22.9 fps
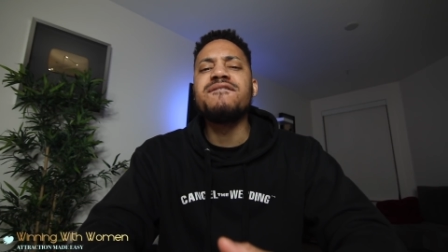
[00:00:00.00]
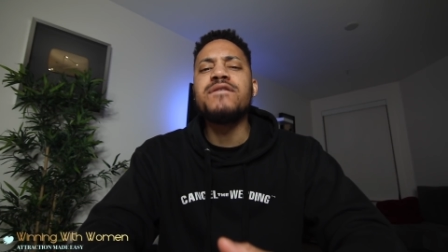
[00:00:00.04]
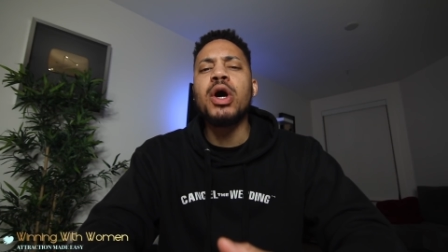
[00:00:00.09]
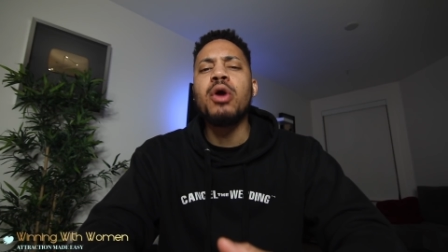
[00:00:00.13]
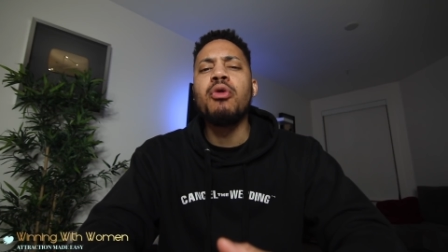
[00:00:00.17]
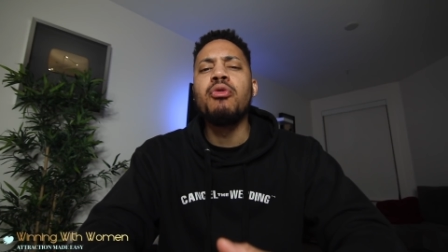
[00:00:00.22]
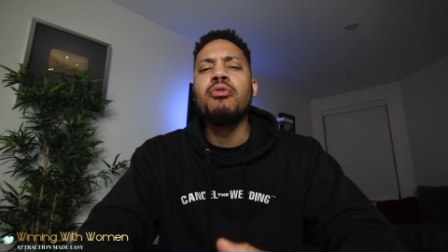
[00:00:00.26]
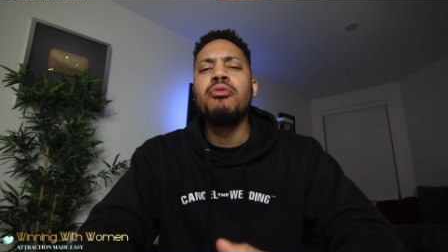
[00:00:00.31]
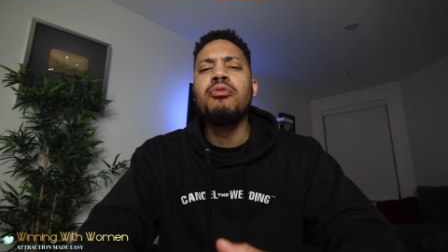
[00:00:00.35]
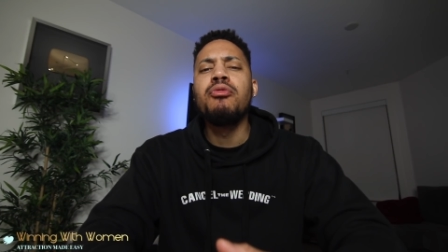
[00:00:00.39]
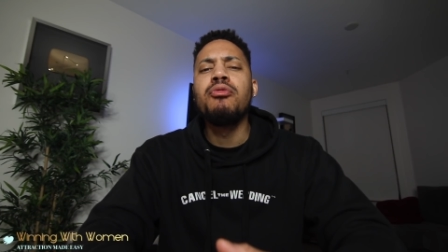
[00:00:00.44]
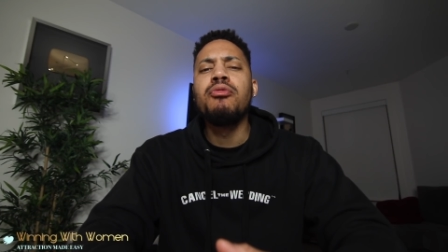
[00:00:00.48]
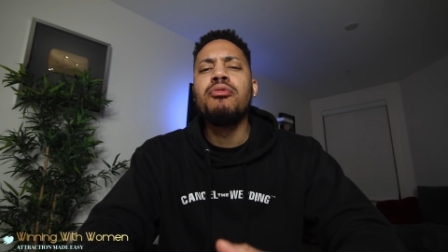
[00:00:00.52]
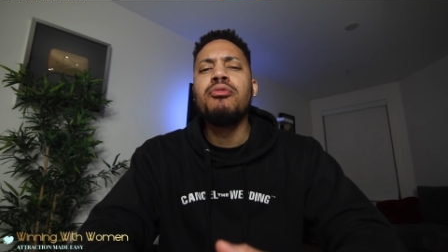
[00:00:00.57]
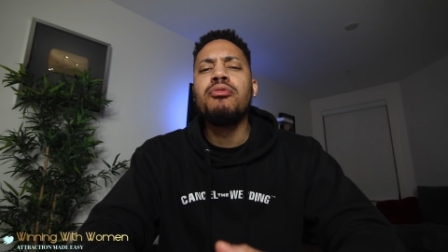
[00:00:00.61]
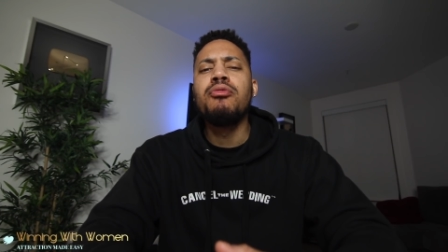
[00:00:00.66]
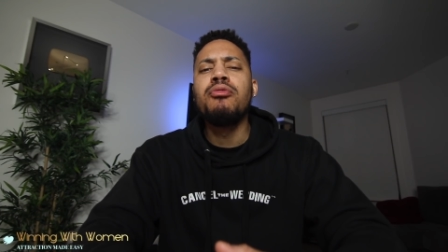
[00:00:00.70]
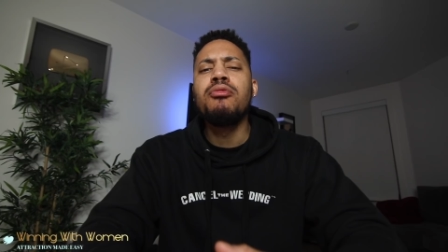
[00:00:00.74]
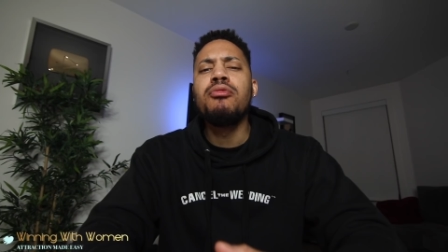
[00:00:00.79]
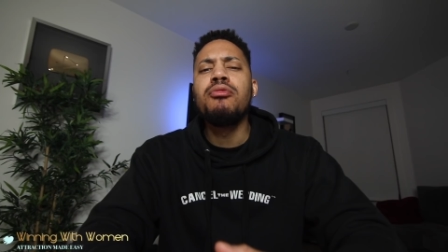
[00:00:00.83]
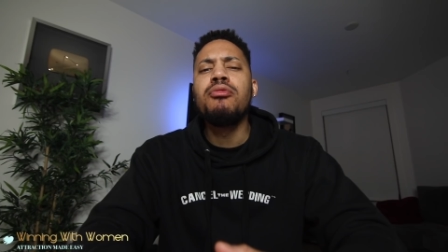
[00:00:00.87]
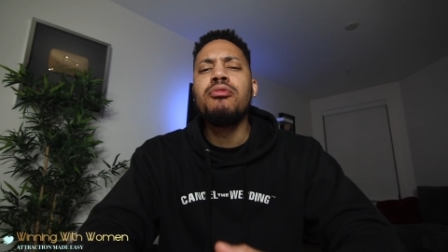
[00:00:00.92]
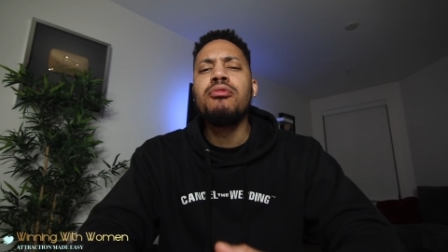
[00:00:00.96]
for?
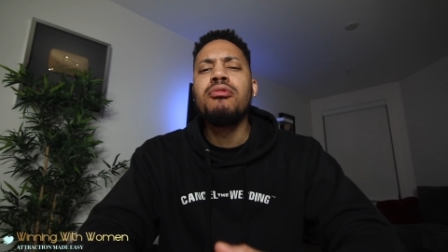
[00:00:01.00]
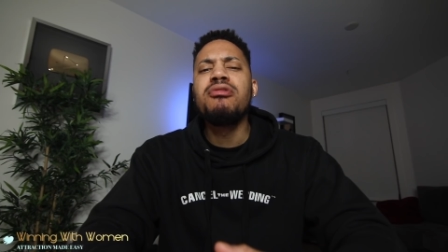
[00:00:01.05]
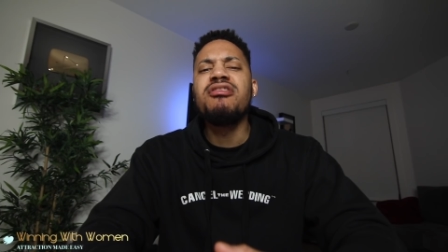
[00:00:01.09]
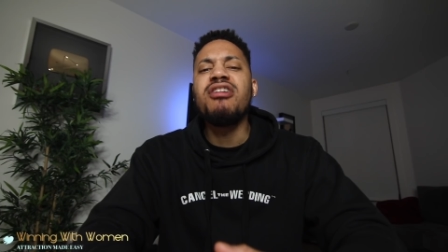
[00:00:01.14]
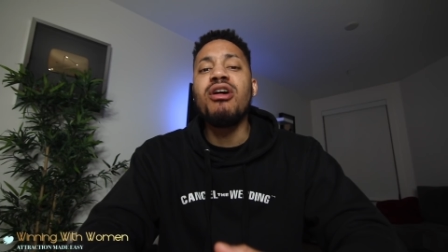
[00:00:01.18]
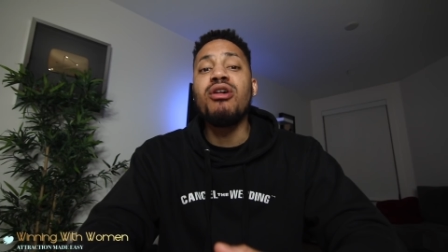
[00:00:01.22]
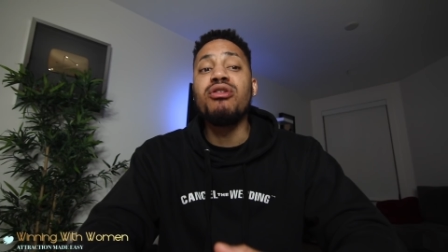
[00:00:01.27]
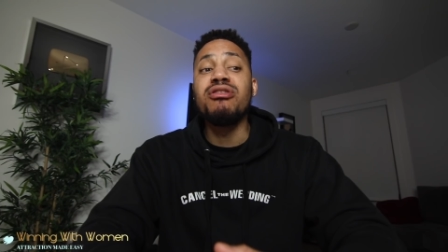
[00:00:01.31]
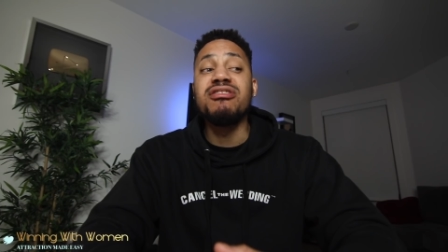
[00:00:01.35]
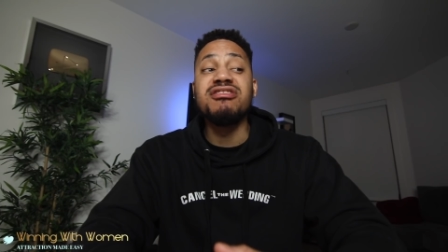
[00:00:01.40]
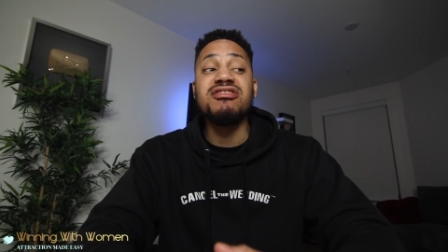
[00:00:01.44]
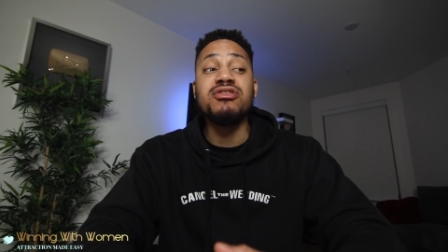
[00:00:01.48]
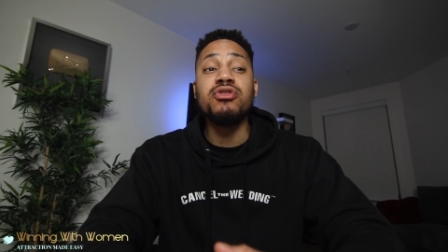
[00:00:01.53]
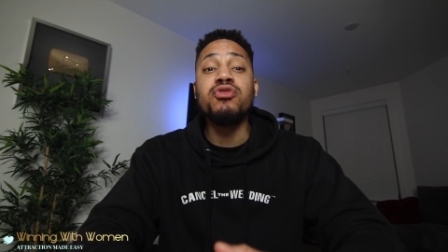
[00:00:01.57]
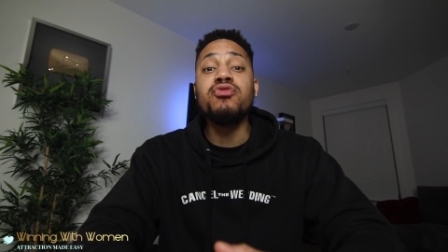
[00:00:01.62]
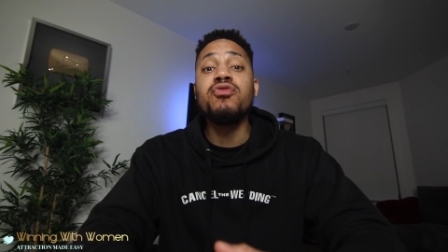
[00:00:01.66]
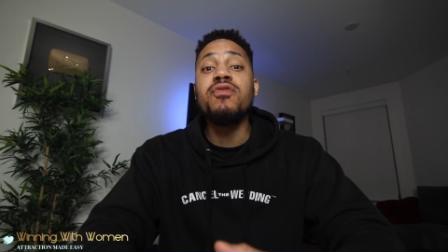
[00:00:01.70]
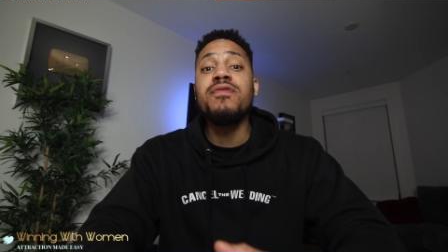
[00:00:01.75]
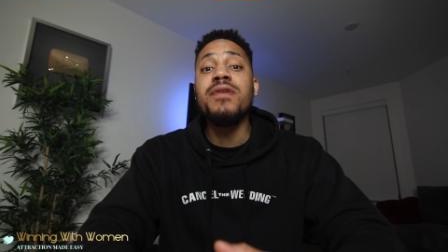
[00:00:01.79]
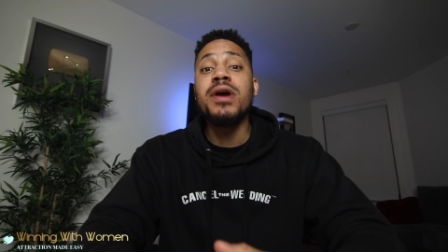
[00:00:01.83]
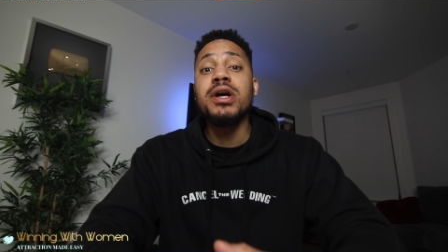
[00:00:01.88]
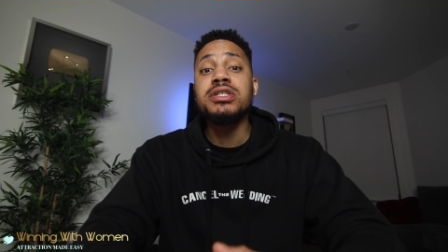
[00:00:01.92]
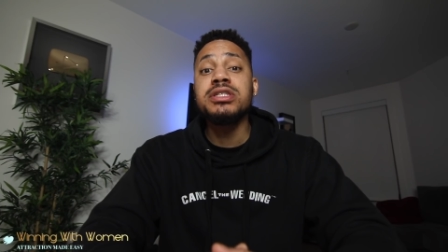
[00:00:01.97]
Oh, this
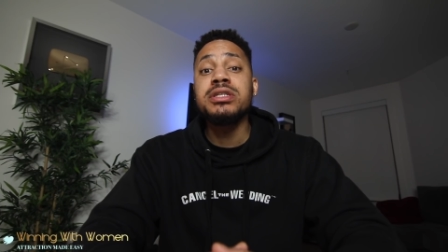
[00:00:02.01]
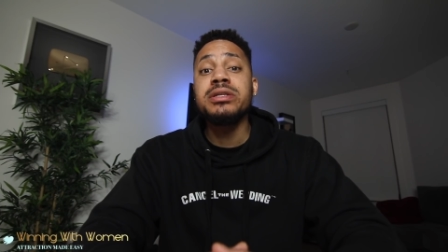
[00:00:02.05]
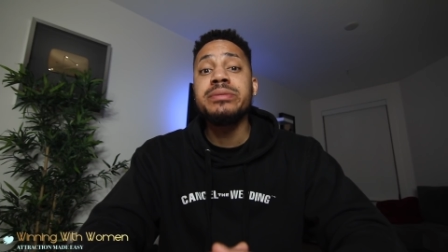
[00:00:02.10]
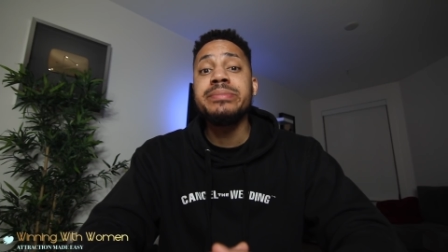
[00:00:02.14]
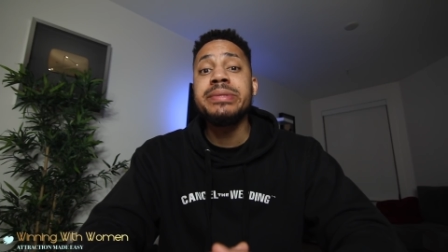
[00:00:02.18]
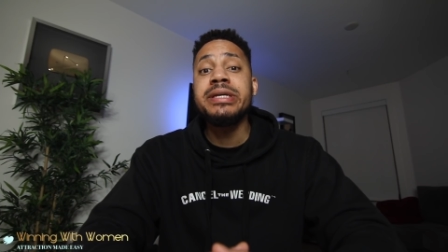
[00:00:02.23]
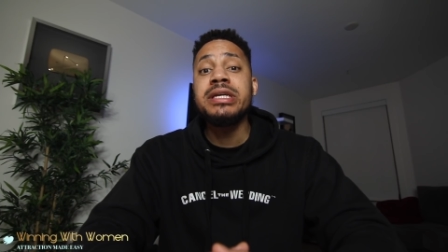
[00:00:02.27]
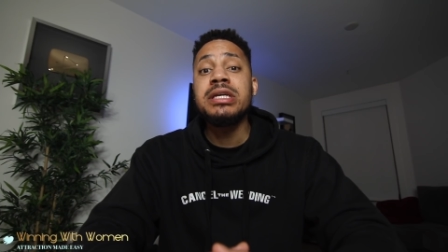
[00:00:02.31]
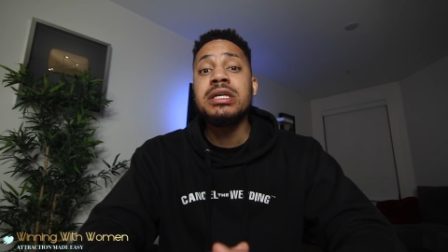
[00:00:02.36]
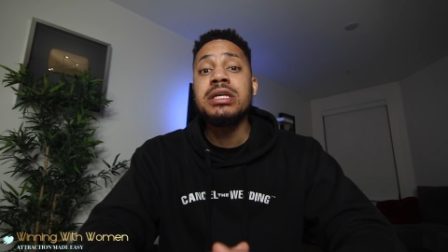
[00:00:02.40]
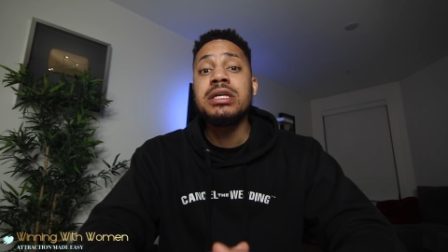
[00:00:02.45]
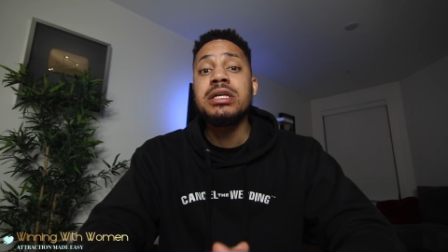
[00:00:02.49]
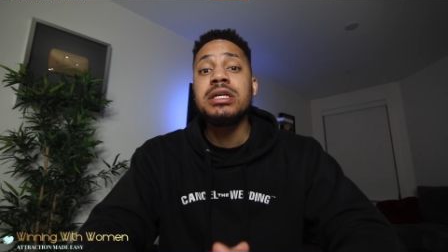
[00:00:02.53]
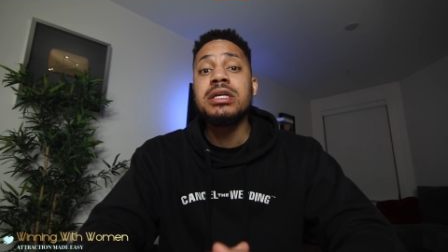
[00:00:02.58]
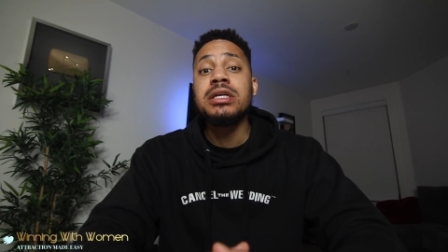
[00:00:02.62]
new version of me?